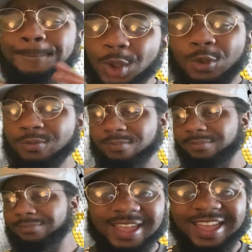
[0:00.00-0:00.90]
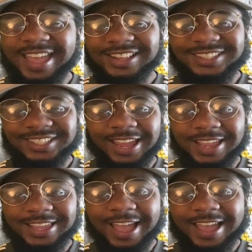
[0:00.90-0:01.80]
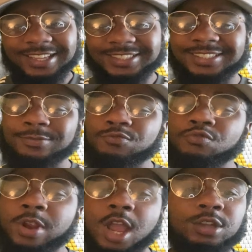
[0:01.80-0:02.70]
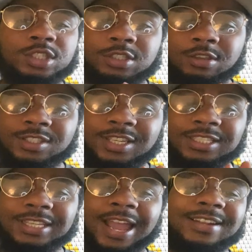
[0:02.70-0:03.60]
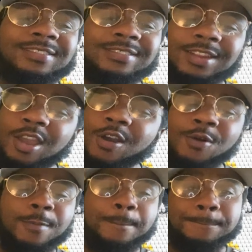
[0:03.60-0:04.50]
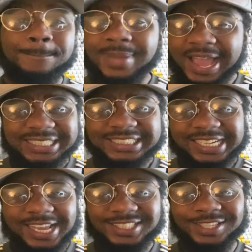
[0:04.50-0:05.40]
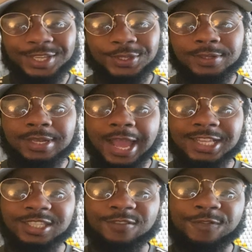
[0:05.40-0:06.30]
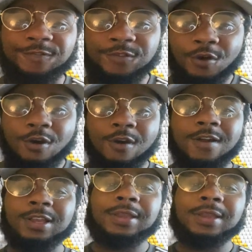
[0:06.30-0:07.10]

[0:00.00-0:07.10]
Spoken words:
Boom! And today guys, Real Sociedad 0, Manchester United 4.